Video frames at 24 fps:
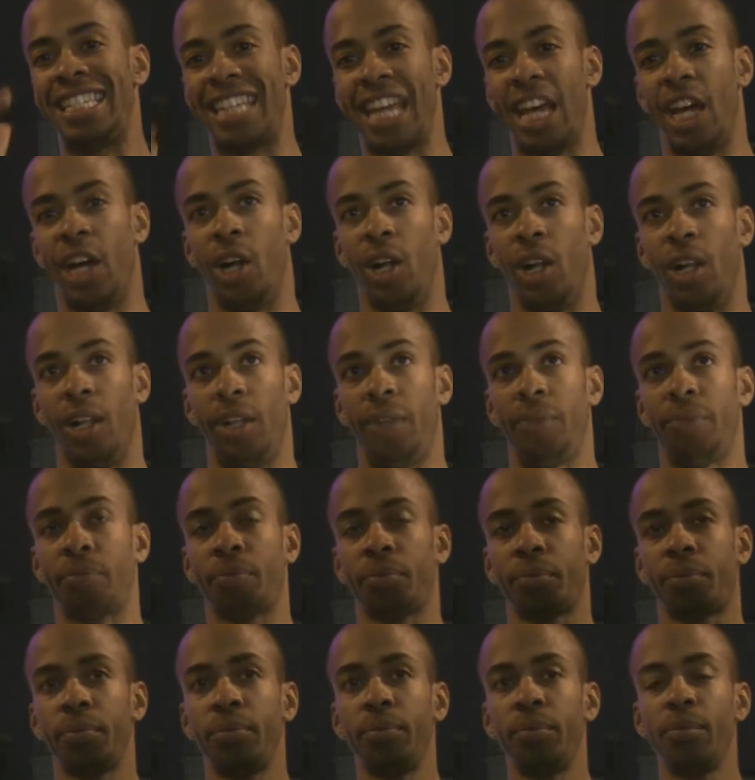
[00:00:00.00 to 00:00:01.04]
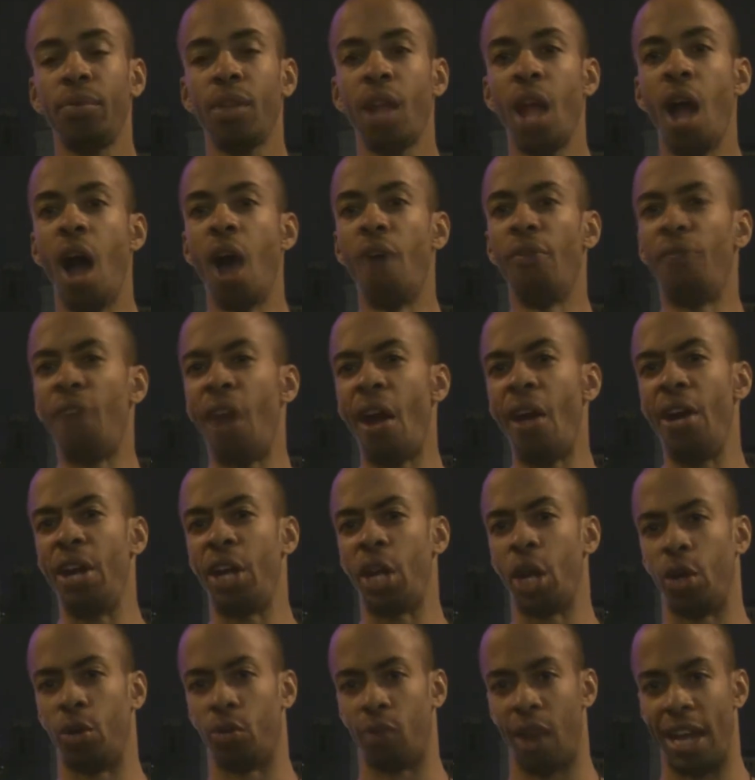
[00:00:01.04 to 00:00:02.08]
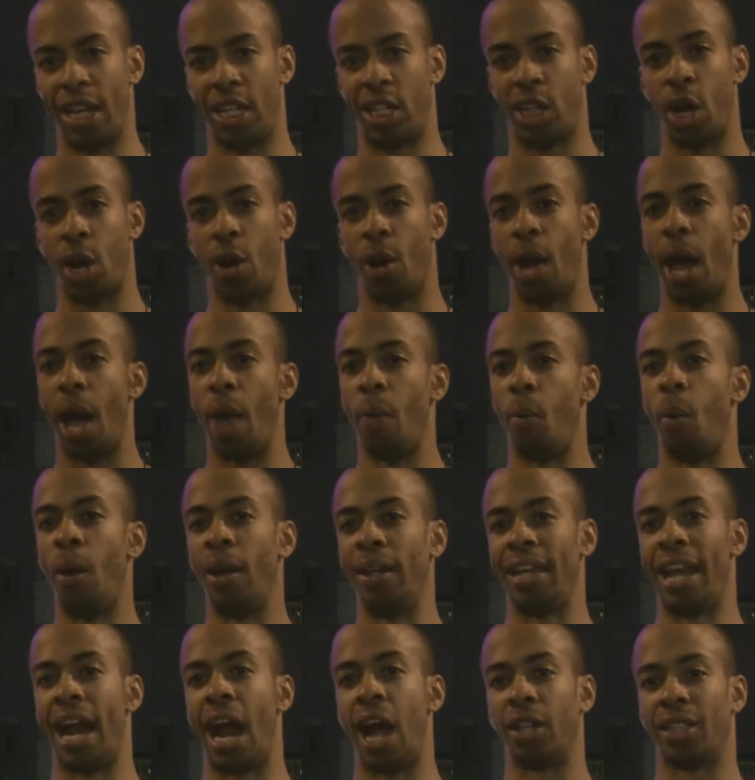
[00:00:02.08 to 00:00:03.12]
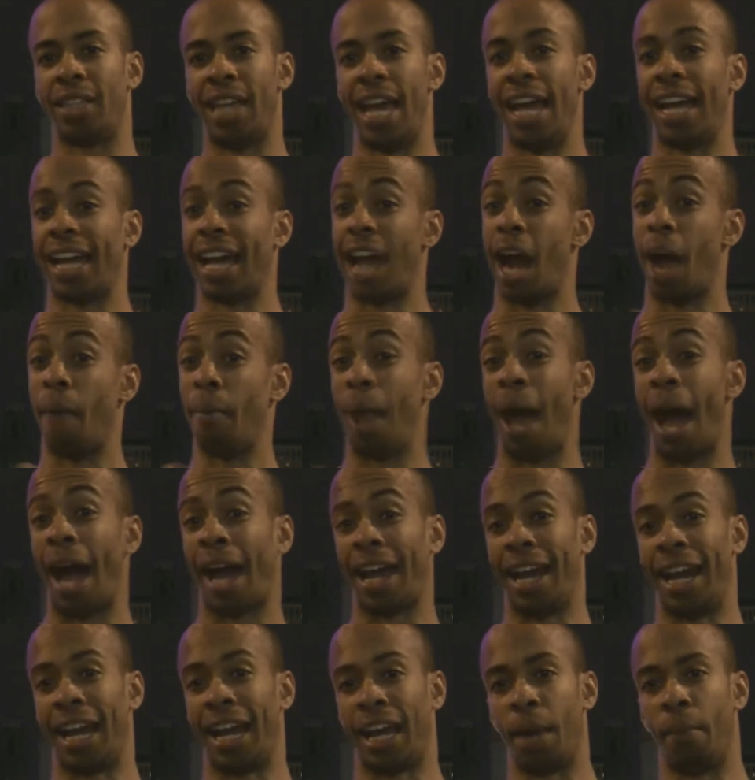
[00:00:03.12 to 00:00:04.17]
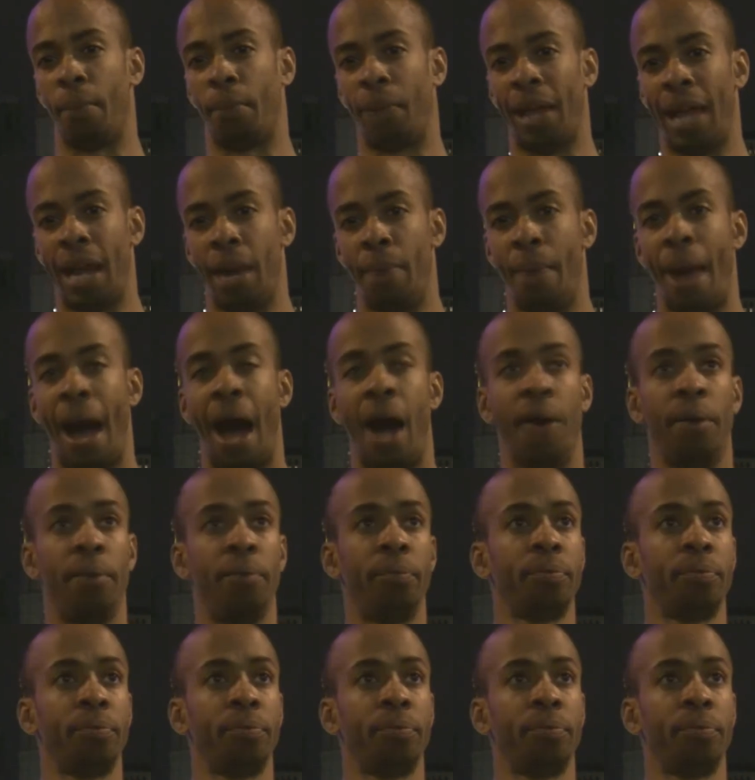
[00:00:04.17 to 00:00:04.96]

still a very good ratio and one that I'll take and I'm not going to complain about.